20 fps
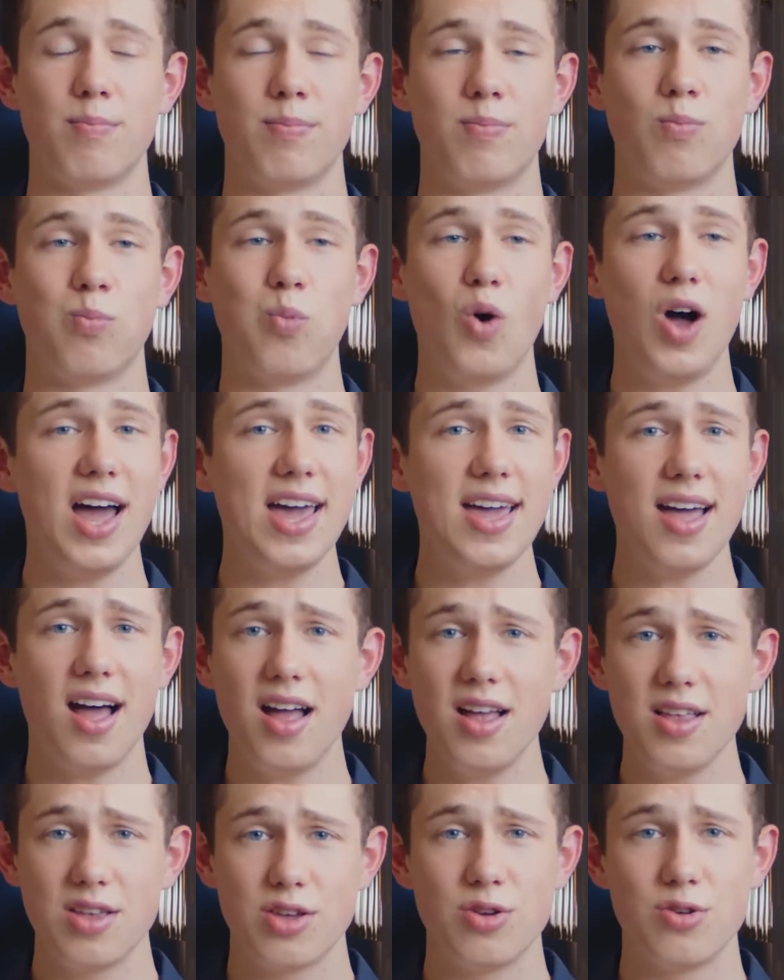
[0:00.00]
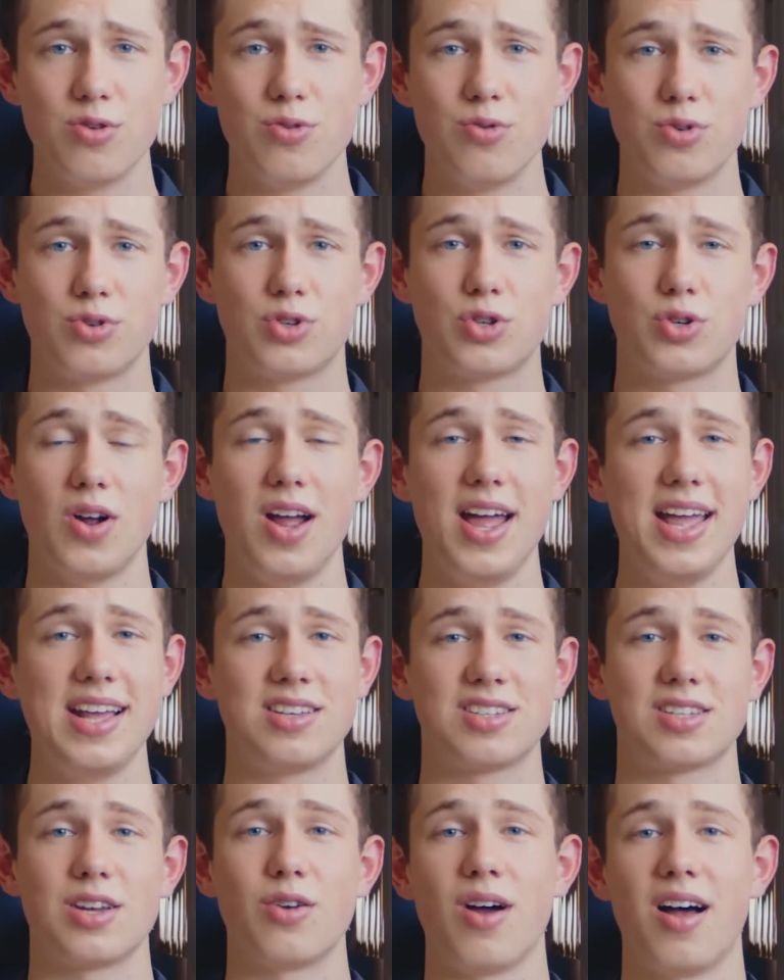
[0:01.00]
Why aren't you trying
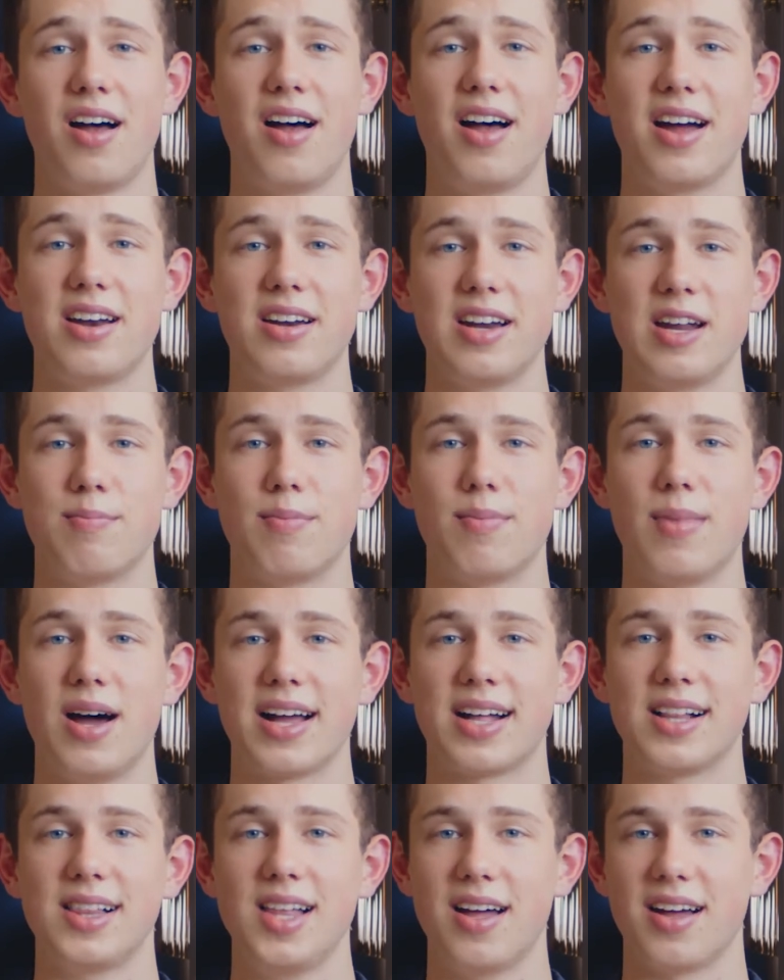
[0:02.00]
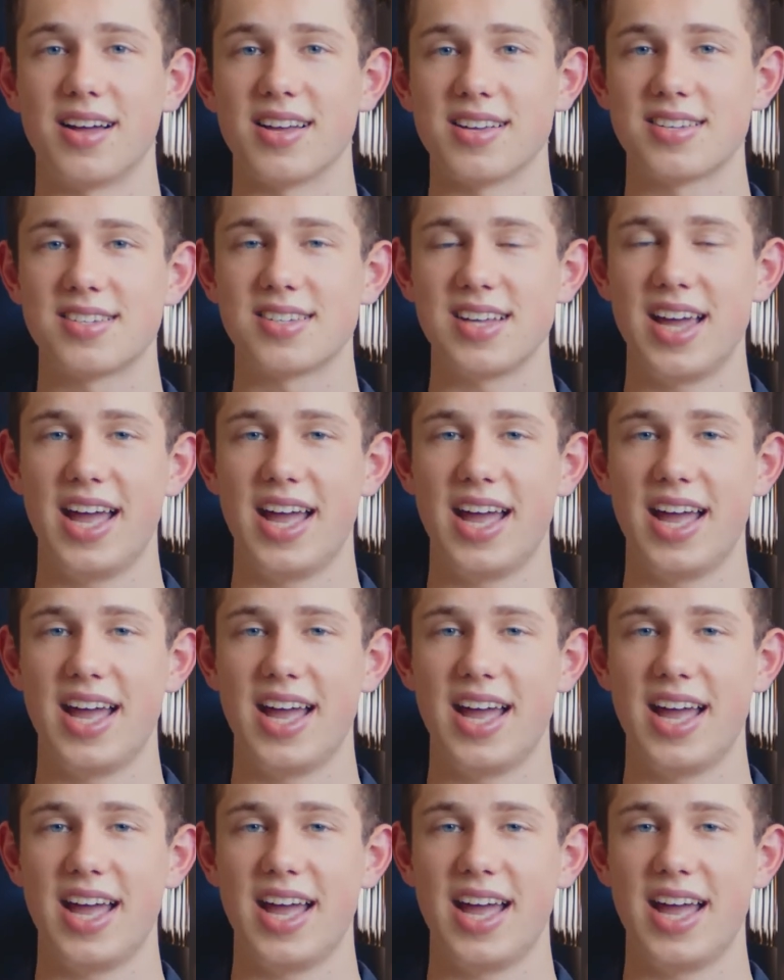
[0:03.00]
so hard in my class?